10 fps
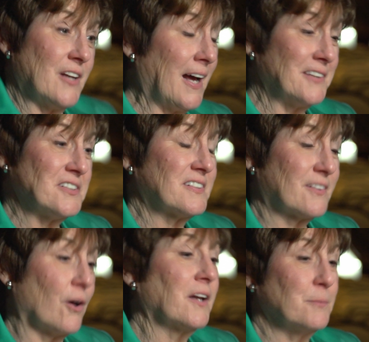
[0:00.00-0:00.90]
I just
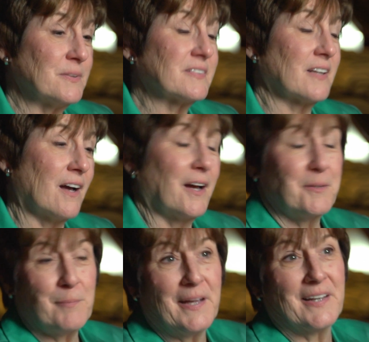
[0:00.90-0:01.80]
thought he was a
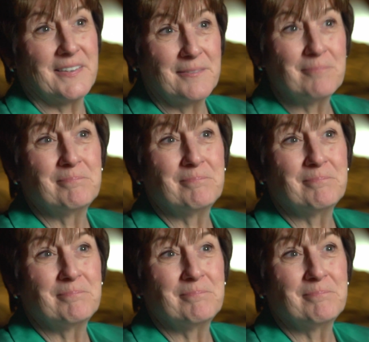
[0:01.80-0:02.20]
kind man.